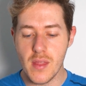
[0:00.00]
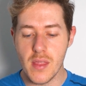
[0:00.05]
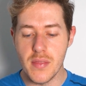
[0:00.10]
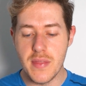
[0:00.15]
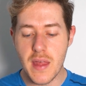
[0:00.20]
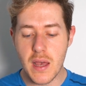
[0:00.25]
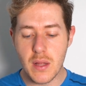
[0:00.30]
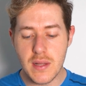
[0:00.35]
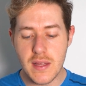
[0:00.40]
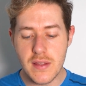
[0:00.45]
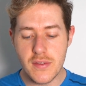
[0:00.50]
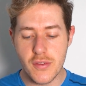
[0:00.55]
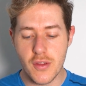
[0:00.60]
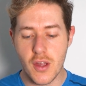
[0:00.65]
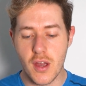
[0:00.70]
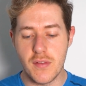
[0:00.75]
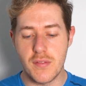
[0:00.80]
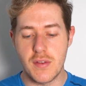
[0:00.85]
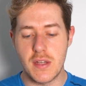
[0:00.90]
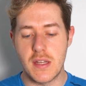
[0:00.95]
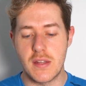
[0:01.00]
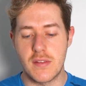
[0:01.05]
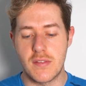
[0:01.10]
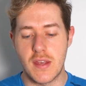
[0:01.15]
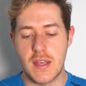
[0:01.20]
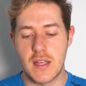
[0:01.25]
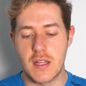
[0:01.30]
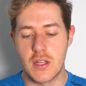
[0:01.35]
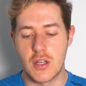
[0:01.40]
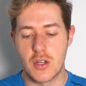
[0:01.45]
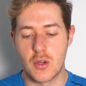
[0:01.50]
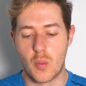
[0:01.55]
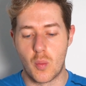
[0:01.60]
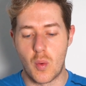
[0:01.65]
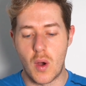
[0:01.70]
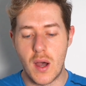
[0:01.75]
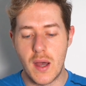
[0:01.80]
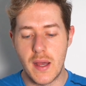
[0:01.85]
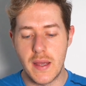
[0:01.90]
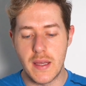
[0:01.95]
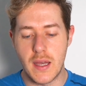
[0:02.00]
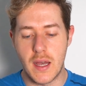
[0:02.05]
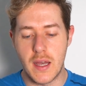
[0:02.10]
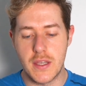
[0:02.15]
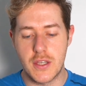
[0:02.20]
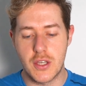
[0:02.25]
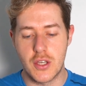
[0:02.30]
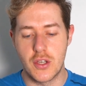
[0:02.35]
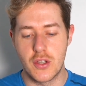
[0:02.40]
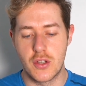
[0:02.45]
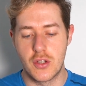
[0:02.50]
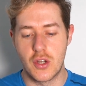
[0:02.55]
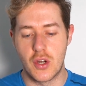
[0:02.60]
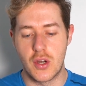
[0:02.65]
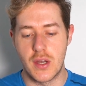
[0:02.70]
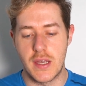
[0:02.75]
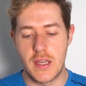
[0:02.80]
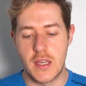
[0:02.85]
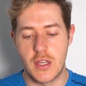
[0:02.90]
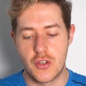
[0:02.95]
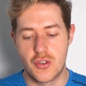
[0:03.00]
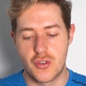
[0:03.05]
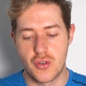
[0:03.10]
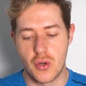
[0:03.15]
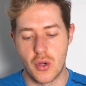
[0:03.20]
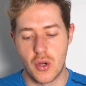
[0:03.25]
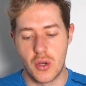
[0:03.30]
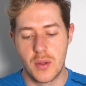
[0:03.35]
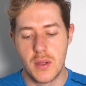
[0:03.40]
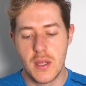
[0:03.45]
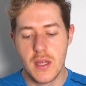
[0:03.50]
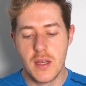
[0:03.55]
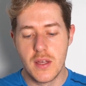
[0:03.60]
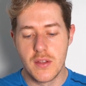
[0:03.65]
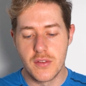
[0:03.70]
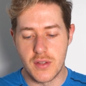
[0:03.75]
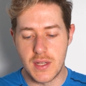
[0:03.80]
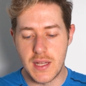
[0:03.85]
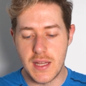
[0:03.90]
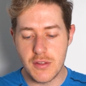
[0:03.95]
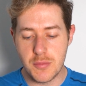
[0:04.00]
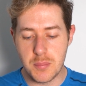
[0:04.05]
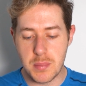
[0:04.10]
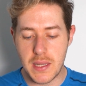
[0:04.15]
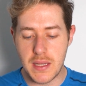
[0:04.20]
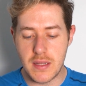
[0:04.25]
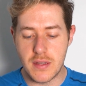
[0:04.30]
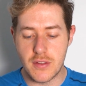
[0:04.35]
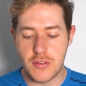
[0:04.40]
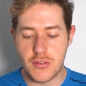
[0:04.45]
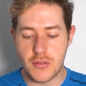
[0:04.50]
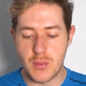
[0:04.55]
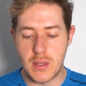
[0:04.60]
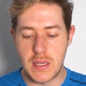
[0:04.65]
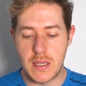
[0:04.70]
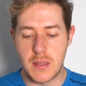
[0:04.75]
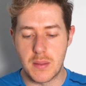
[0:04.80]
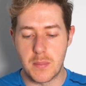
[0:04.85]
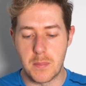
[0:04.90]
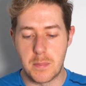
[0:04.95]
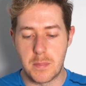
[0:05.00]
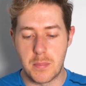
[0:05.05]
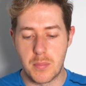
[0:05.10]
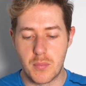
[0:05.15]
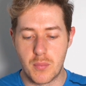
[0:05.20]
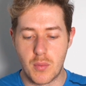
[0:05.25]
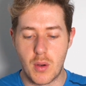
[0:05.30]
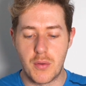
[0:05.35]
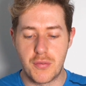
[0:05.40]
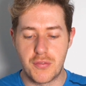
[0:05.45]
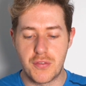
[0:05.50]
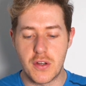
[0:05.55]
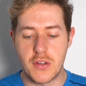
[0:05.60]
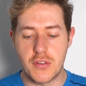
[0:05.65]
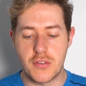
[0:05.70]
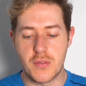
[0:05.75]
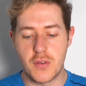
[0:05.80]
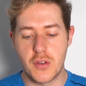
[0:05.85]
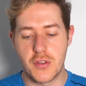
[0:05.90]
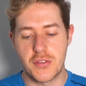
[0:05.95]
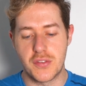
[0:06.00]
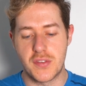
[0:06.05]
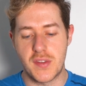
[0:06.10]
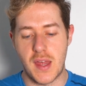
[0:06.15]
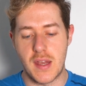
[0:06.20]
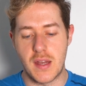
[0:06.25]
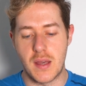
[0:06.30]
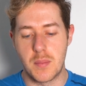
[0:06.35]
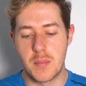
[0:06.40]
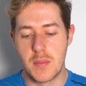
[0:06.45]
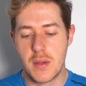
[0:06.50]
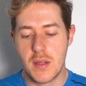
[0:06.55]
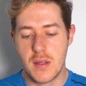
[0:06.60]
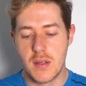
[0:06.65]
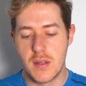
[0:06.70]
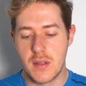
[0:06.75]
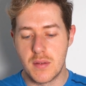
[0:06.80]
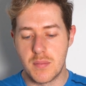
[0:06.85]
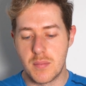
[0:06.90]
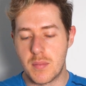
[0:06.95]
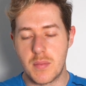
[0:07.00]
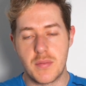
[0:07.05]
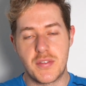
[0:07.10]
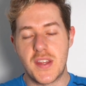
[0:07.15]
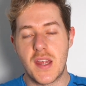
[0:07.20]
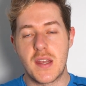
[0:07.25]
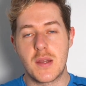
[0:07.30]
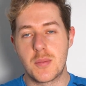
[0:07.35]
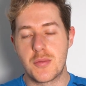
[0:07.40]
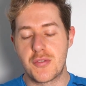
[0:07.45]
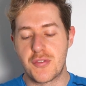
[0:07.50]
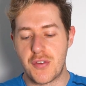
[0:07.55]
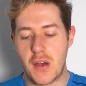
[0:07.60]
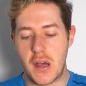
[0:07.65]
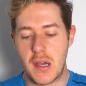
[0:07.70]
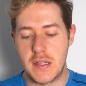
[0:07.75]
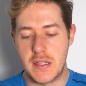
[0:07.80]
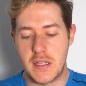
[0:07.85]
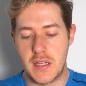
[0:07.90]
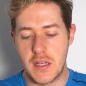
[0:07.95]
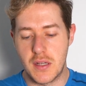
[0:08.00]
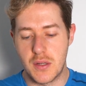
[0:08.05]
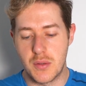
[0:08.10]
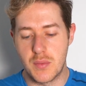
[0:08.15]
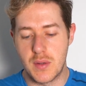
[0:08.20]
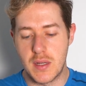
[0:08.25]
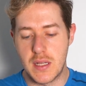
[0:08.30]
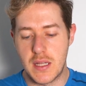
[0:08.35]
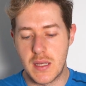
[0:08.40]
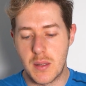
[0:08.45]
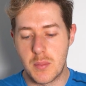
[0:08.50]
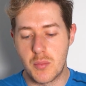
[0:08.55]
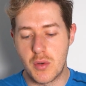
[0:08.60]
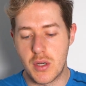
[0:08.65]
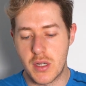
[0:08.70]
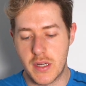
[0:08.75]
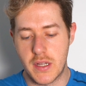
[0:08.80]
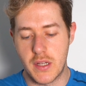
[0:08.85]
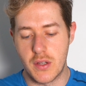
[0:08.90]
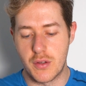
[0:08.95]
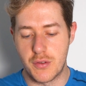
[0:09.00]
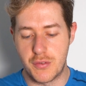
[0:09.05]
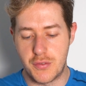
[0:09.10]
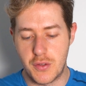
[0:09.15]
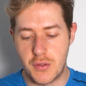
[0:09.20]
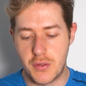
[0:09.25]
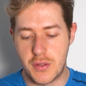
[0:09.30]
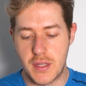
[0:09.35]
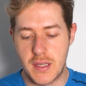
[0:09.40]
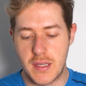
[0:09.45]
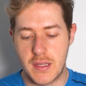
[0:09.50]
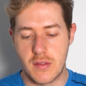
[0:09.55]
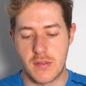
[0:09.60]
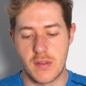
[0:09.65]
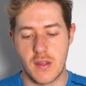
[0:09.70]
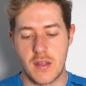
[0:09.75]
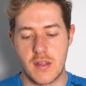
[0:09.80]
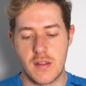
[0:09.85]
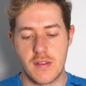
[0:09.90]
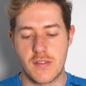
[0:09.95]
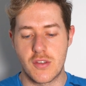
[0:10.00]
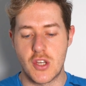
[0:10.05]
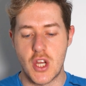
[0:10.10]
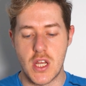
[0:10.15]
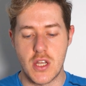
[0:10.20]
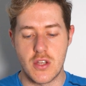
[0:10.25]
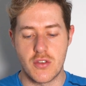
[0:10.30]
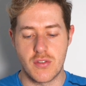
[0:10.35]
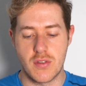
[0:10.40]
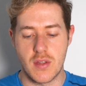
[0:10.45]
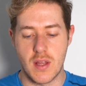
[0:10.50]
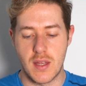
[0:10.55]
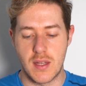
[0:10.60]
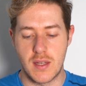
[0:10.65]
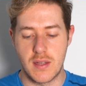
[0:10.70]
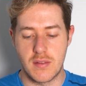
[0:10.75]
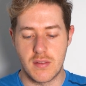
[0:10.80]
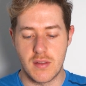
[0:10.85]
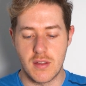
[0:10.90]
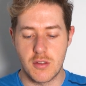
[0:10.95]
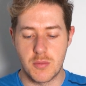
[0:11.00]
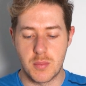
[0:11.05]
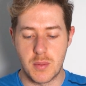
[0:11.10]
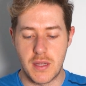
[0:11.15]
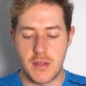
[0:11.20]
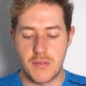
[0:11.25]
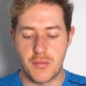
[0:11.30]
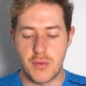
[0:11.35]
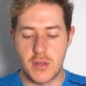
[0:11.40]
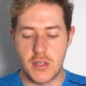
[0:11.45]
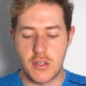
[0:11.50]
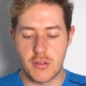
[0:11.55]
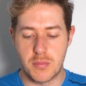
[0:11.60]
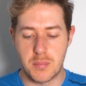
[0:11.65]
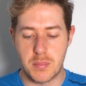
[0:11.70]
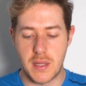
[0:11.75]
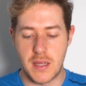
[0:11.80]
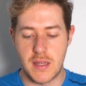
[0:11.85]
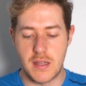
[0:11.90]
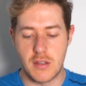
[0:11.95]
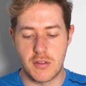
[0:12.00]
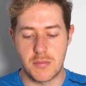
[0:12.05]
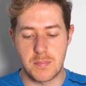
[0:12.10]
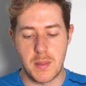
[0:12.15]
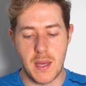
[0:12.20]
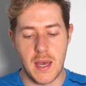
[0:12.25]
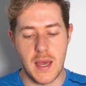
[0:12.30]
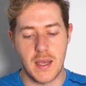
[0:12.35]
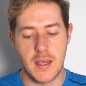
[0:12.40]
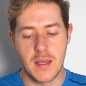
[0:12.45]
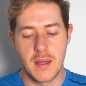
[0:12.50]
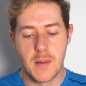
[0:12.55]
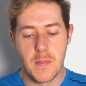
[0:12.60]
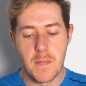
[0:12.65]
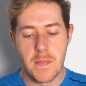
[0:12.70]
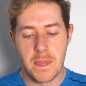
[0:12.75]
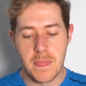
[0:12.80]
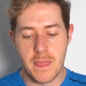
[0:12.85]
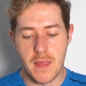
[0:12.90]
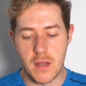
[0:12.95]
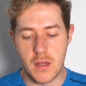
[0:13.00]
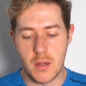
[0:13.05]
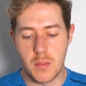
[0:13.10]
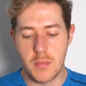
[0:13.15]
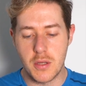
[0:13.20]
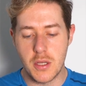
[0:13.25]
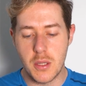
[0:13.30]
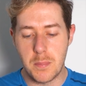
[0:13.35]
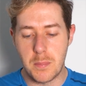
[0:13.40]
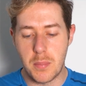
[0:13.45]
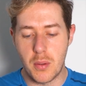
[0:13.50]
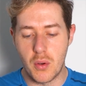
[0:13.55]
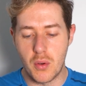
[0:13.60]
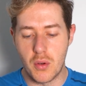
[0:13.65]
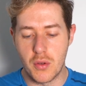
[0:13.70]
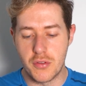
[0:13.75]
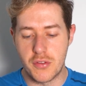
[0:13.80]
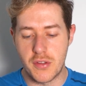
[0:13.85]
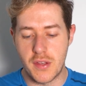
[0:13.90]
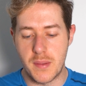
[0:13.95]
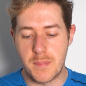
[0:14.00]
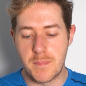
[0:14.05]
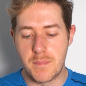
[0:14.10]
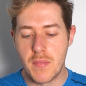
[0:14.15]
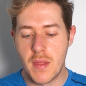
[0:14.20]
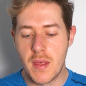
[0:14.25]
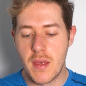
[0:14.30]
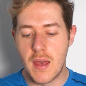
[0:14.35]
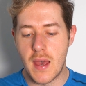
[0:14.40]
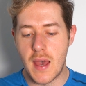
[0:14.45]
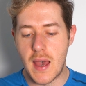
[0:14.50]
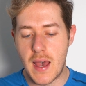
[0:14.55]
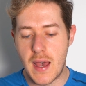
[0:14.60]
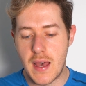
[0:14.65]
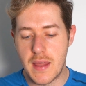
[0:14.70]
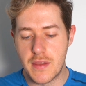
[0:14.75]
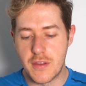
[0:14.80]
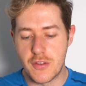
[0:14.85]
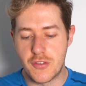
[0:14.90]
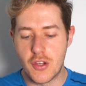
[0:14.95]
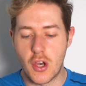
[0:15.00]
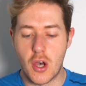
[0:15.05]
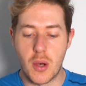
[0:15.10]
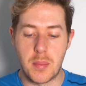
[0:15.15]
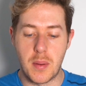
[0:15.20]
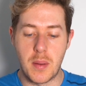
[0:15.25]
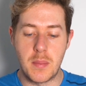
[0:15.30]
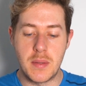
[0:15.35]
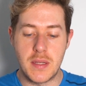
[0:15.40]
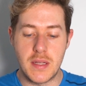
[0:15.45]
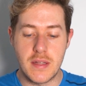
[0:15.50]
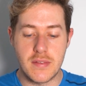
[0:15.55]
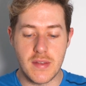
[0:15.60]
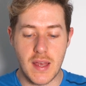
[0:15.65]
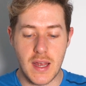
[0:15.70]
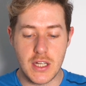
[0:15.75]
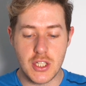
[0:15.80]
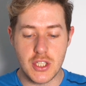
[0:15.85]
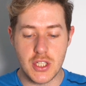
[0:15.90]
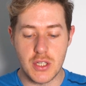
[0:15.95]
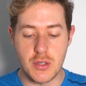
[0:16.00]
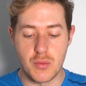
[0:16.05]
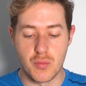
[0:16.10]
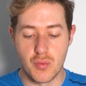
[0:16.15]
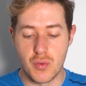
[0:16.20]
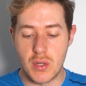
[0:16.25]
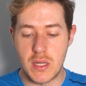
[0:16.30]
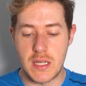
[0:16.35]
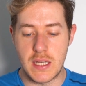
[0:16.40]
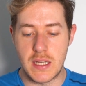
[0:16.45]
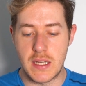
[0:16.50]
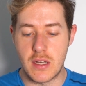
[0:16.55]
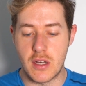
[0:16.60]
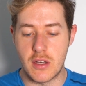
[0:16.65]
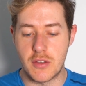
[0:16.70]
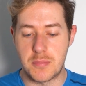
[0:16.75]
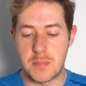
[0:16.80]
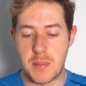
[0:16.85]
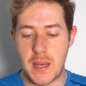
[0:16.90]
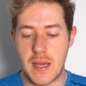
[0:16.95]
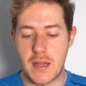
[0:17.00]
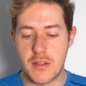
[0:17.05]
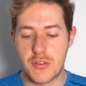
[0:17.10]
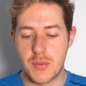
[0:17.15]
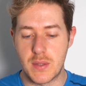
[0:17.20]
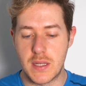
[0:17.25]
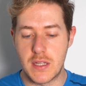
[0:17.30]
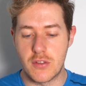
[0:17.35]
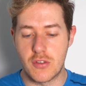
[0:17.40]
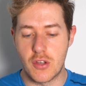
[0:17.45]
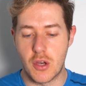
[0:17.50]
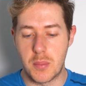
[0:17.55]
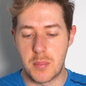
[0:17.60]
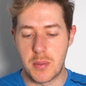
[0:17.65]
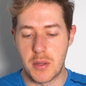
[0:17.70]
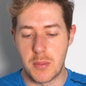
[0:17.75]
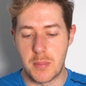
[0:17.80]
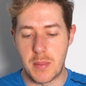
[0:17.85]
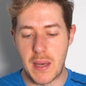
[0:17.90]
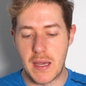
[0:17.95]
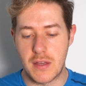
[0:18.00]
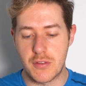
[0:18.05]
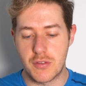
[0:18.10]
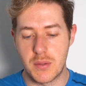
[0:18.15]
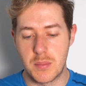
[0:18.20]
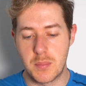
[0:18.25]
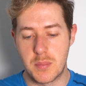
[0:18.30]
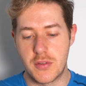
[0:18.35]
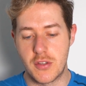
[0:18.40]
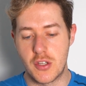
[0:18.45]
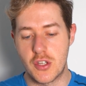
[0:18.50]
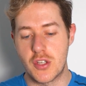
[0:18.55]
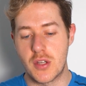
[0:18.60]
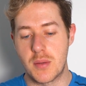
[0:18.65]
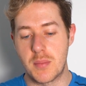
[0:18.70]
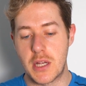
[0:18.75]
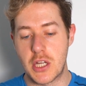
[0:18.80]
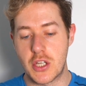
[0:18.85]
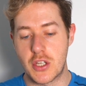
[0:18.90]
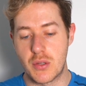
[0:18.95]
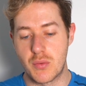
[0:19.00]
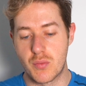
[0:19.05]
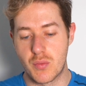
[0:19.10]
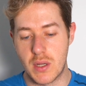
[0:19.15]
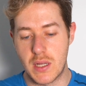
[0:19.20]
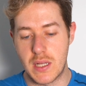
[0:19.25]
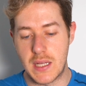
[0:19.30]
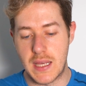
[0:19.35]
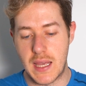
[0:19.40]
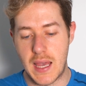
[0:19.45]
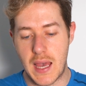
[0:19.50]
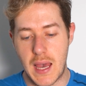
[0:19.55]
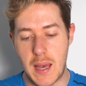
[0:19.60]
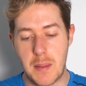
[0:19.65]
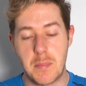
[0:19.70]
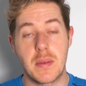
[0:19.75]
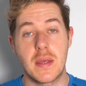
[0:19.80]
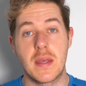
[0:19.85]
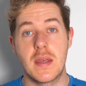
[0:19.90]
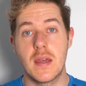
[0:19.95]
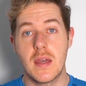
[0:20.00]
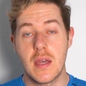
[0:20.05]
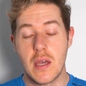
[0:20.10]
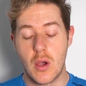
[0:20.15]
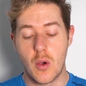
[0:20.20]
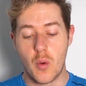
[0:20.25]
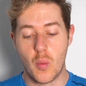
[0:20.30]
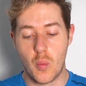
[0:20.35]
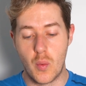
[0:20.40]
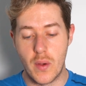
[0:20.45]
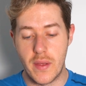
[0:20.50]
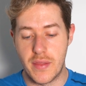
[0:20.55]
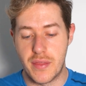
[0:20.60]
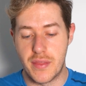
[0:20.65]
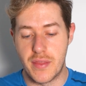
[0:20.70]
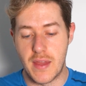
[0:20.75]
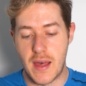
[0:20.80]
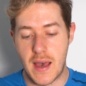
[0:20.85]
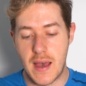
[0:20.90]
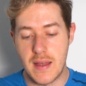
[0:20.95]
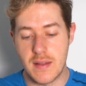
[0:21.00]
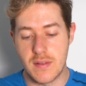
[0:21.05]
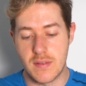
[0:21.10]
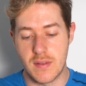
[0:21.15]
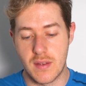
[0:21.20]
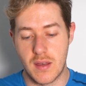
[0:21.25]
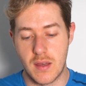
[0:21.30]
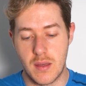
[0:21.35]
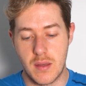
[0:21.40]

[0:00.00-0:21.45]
Now let's dive in and take a look why I could not hit a draw. So let's play this swing. Well, first of all, setup. The setup's fine here, really. I'm working on a few things and it's changed slightly since, but if we just play this back, and I'm going to pause it at the top. I mean, it's actually a really nice backswing on top of the backswing position. I'm actually really happy with that.